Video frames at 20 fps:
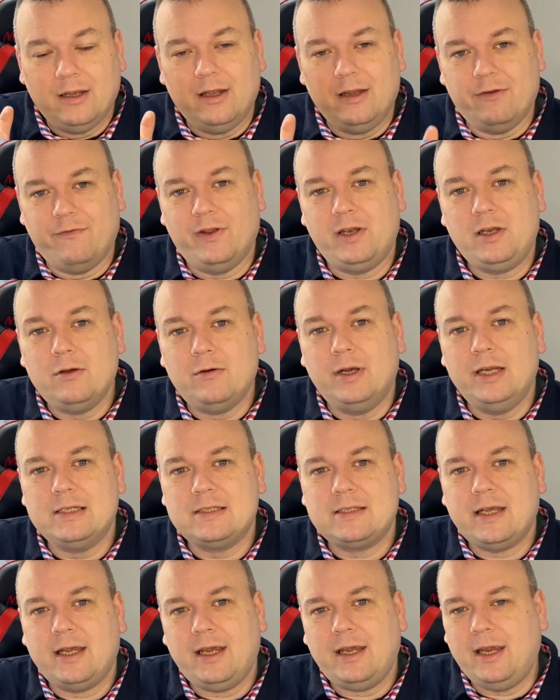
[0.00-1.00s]
the video is
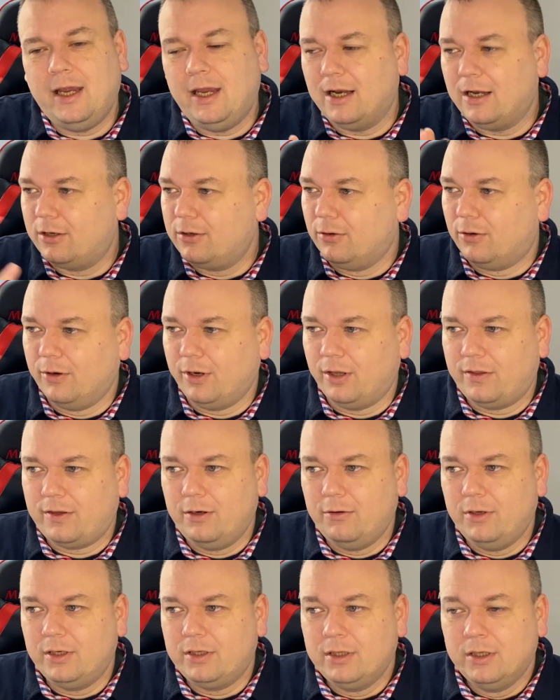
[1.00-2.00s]
there. It'll talk you
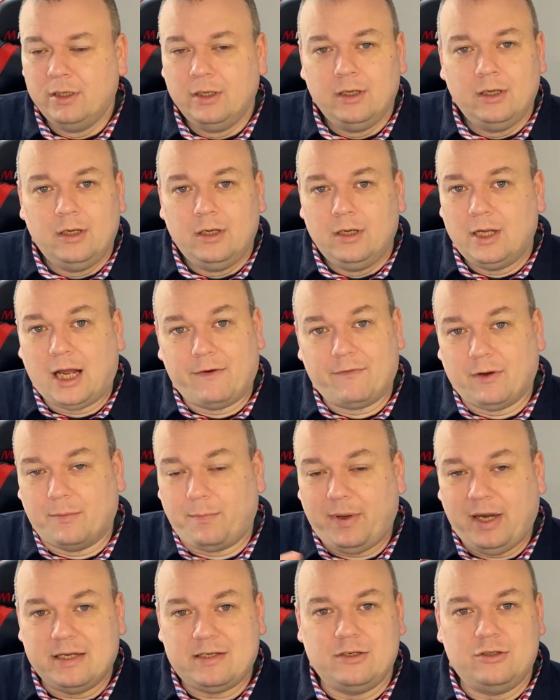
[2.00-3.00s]
through it. I've
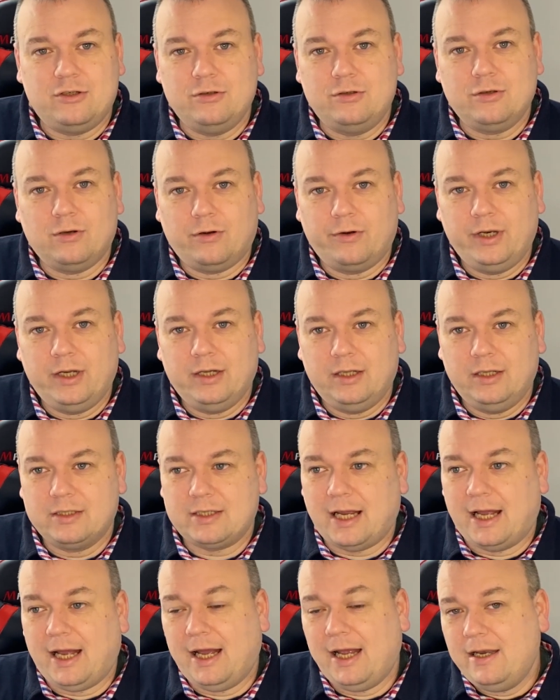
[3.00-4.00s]
got basic
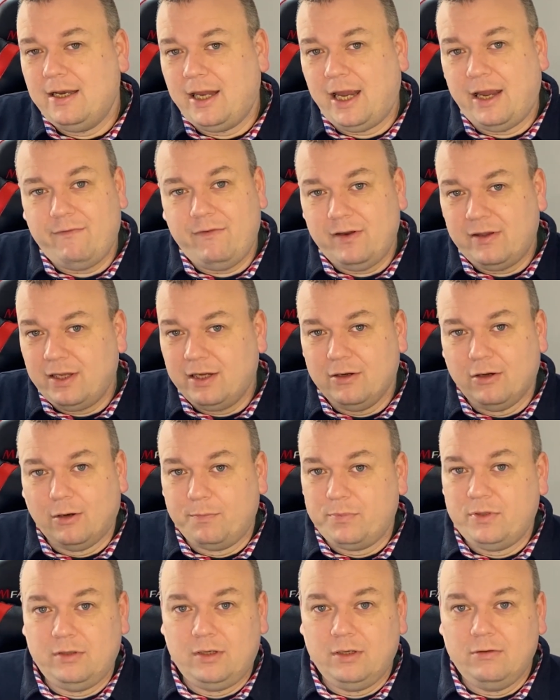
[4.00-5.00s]
tutorials and everything
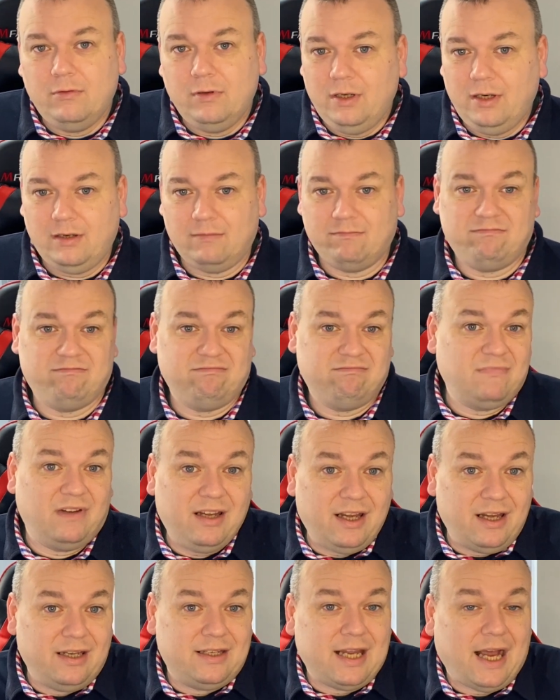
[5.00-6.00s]
up to do with
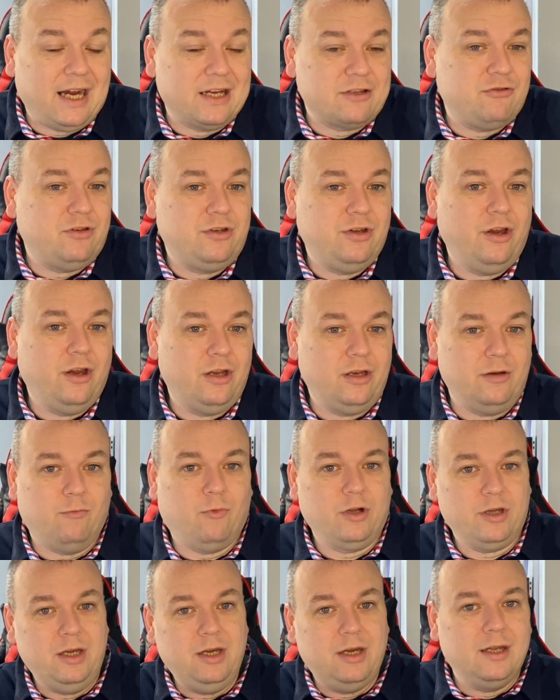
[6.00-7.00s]
a tax return and
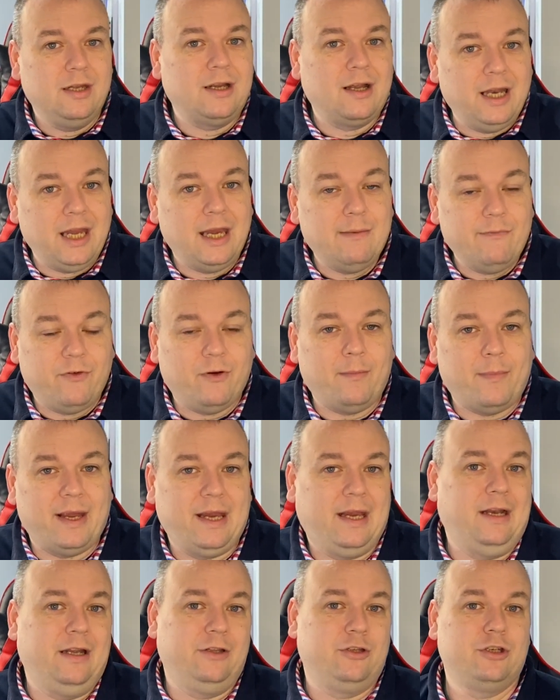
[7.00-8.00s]
what you can claim for
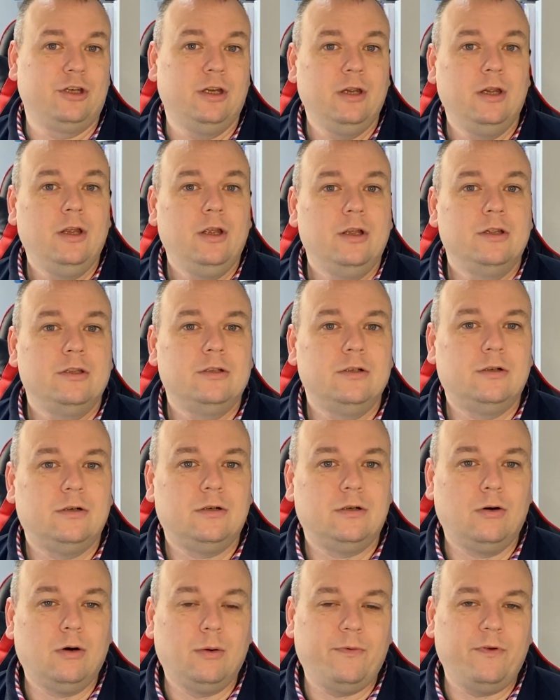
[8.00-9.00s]
mileage.
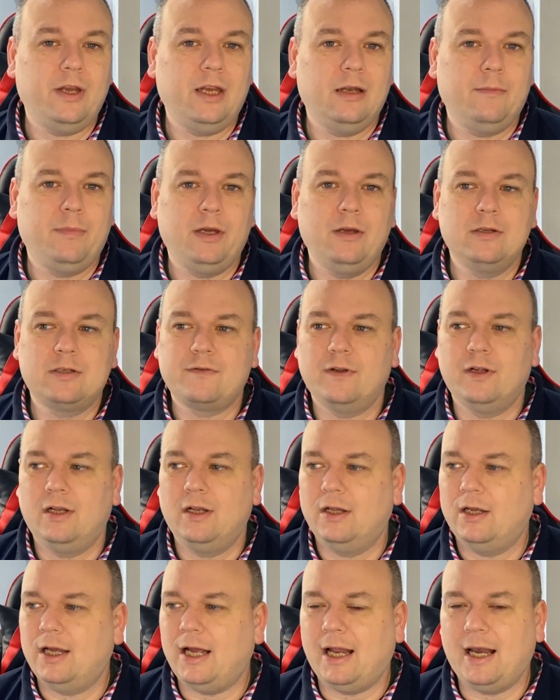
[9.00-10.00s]
So hopefully it'll be
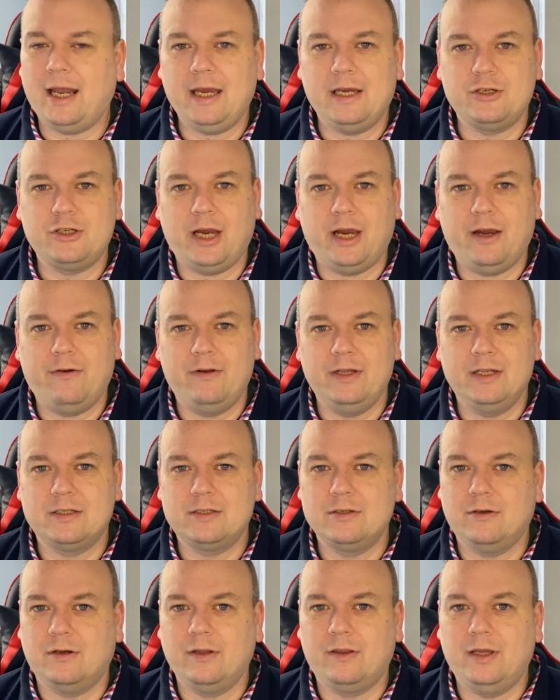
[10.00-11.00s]
useful. I like sharing this
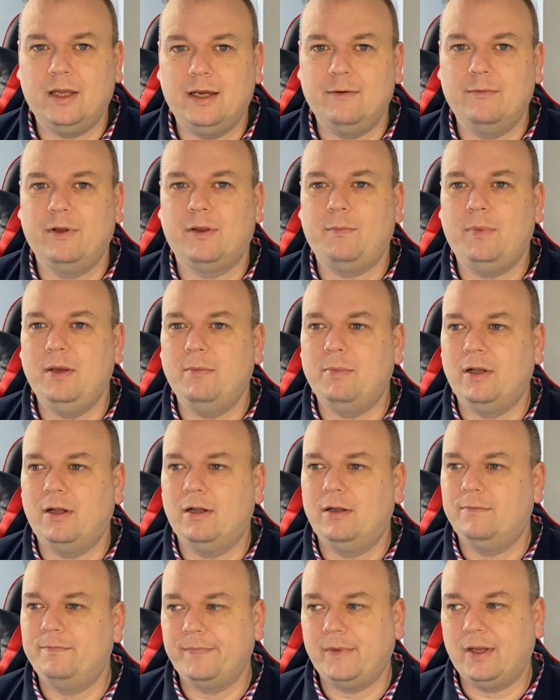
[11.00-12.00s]
sort of thing with
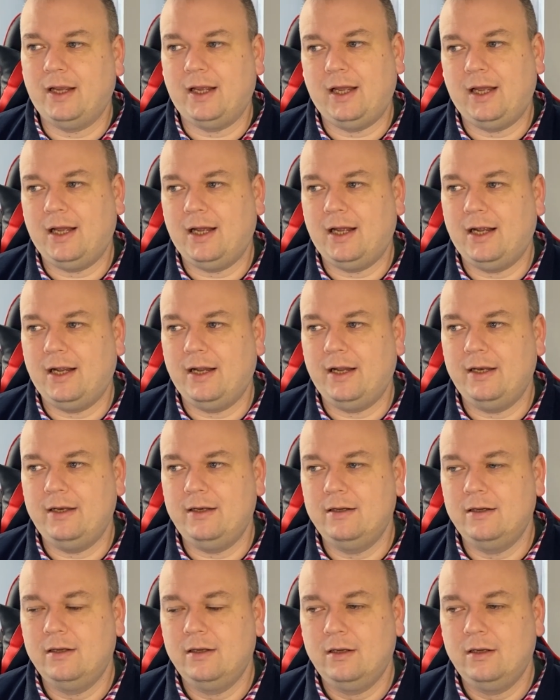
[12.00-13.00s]
people, and